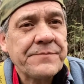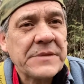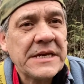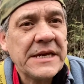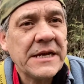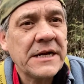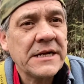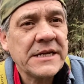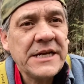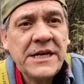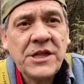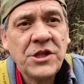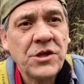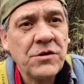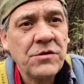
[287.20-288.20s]
it'll
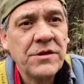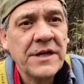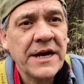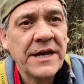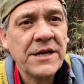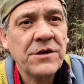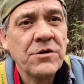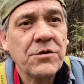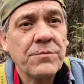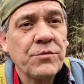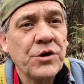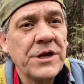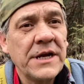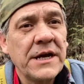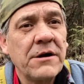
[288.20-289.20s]
teach you that you're
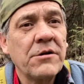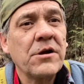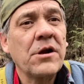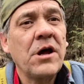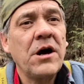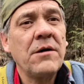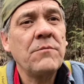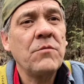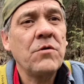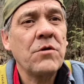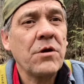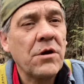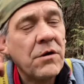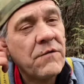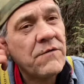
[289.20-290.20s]
putting out a lot
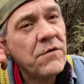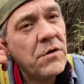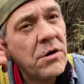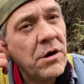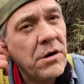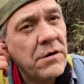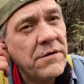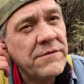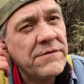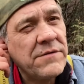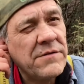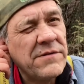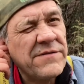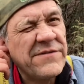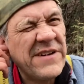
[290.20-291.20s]
more
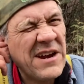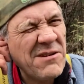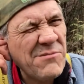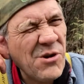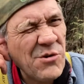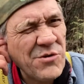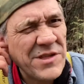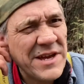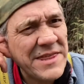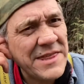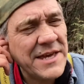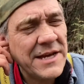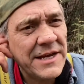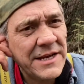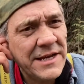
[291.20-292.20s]
pheromones, I
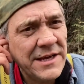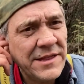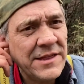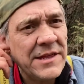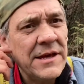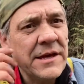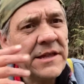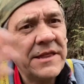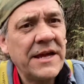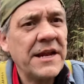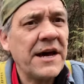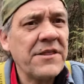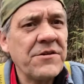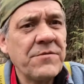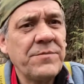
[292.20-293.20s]
think it is, than
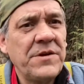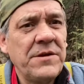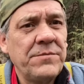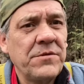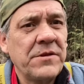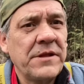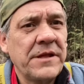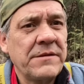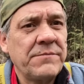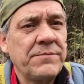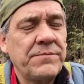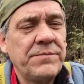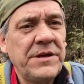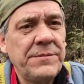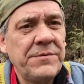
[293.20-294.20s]
other people. And
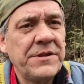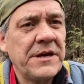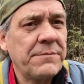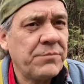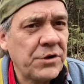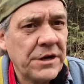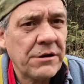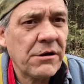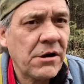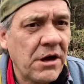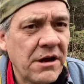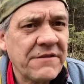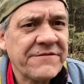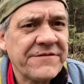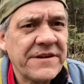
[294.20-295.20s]
people that put out a
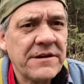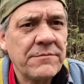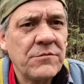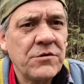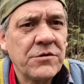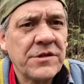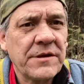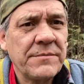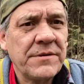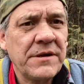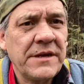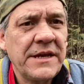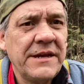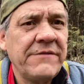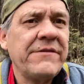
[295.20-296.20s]
lot of pheromones, I
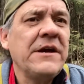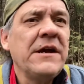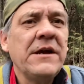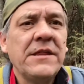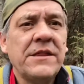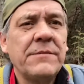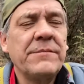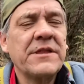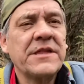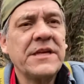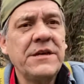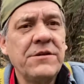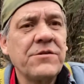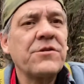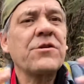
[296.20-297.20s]
believe the
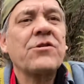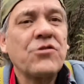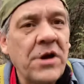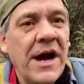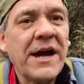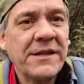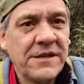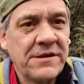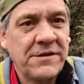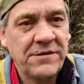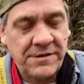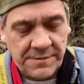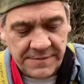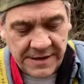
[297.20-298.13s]
mosquitoes are attracted to them.